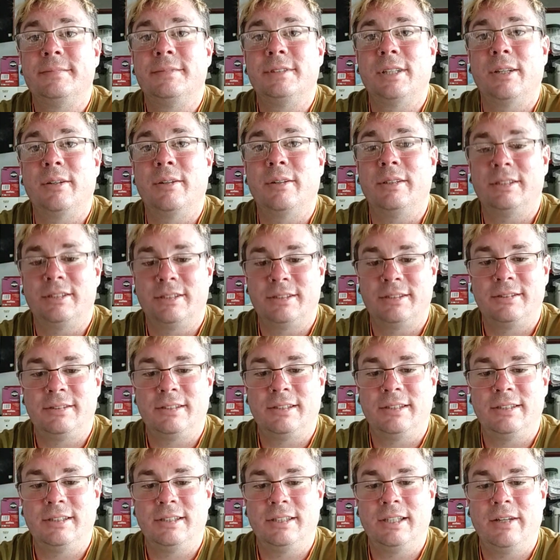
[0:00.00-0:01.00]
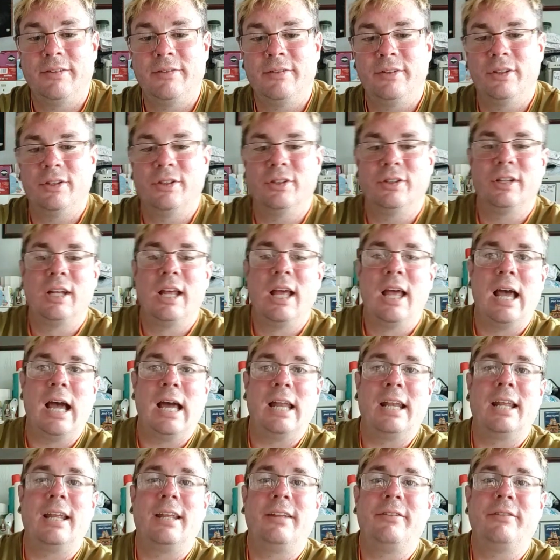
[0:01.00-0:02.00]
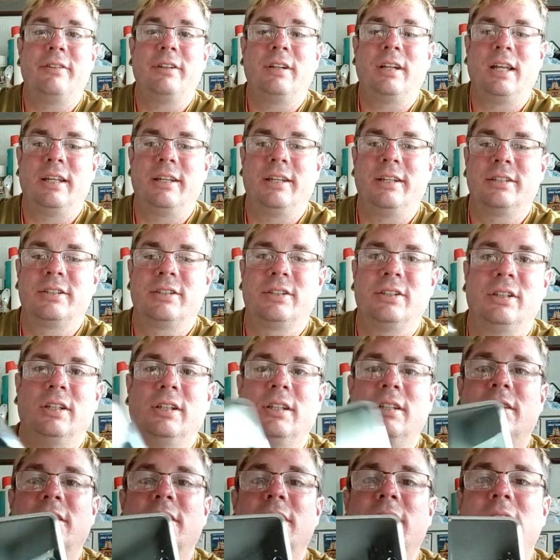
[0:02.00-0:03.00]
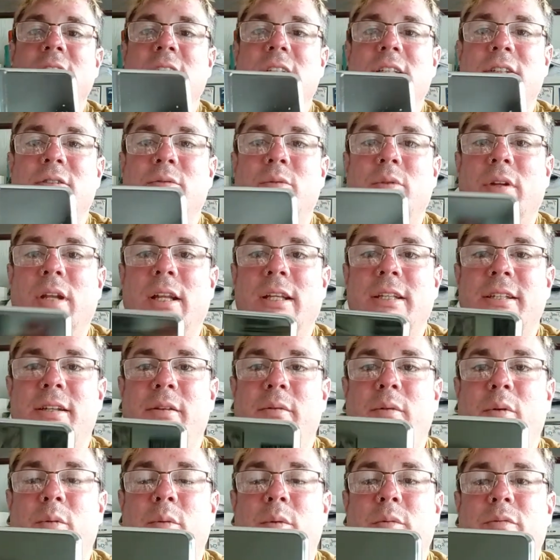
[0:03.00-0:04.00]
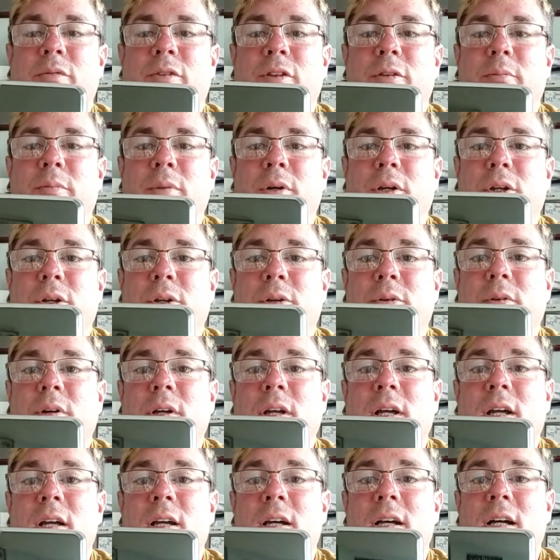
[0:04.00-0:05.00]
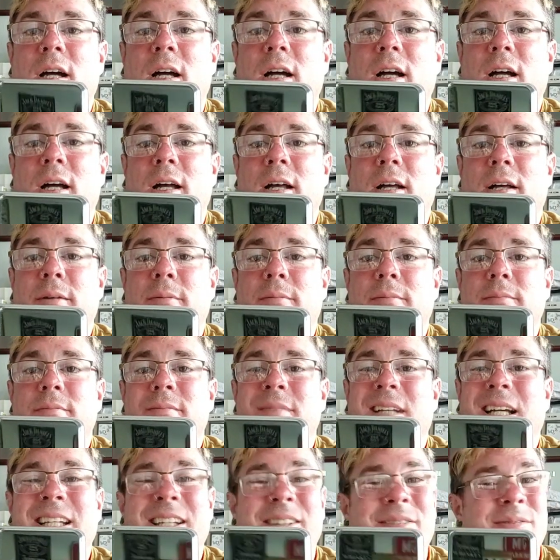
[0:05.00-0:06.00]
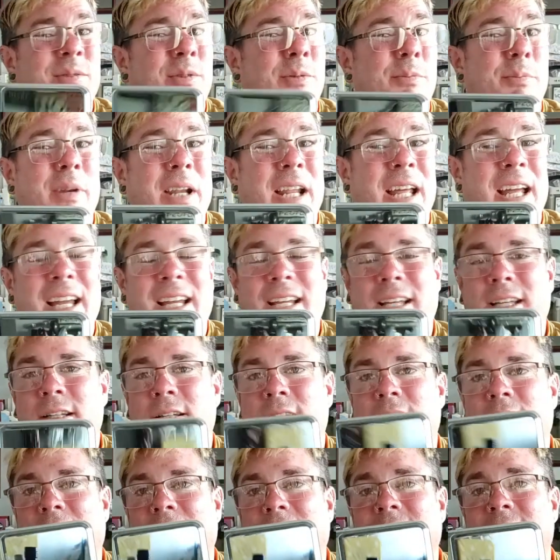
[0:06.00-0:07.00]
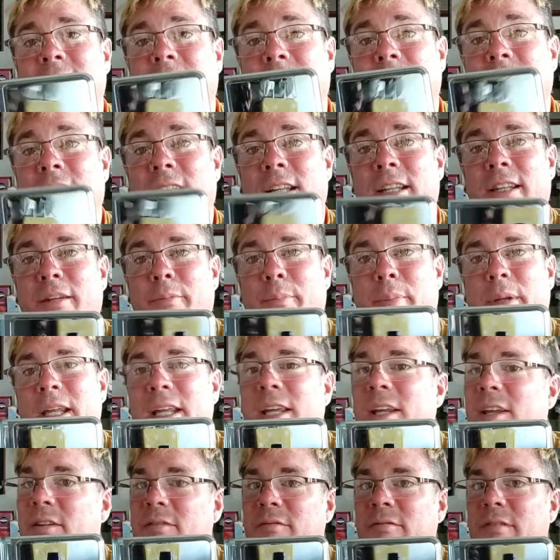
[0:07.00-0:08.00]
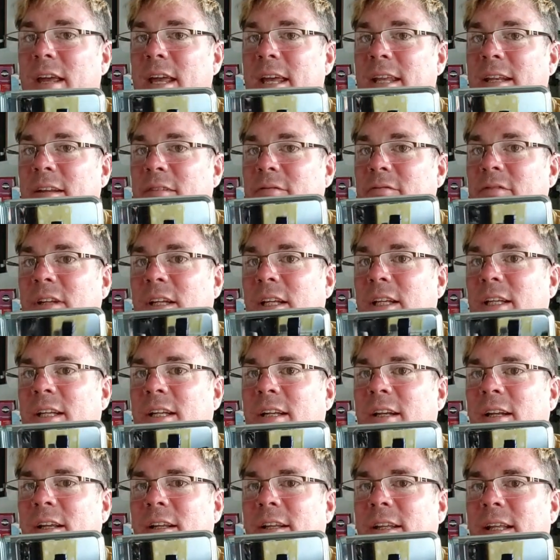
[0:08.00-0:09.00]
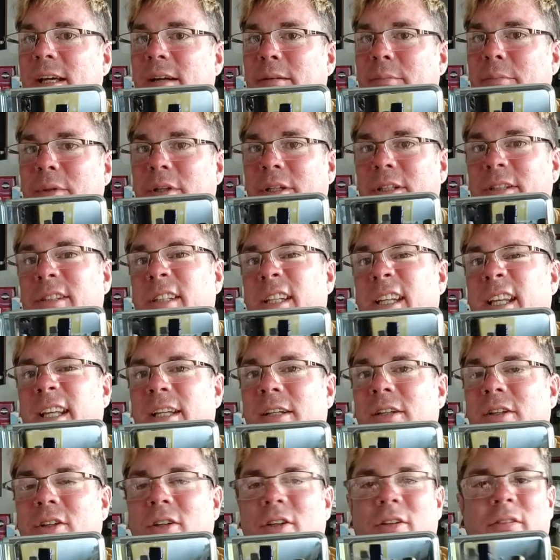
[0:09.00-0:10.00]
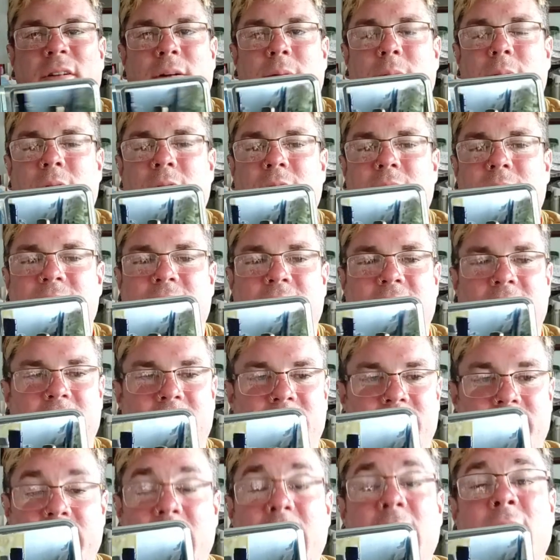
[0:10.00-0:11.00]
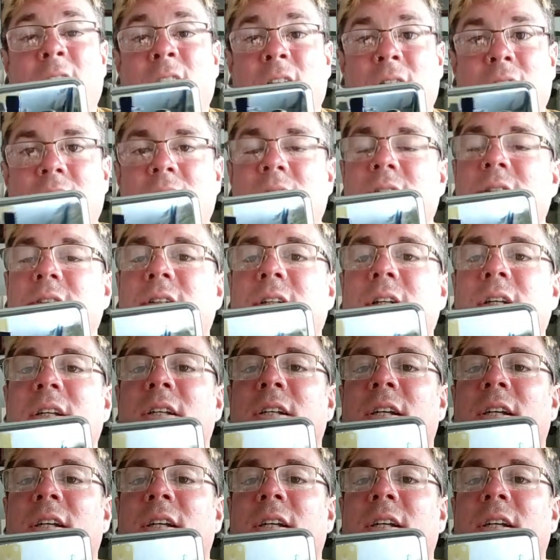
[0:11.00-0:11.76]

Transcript: So it's a definite good, and I even like this colour. So like I said, we went for the blue. I didn't want black. I did like the pinky red. I really did like that, but it's the in colour. I'm not a fan of in colours.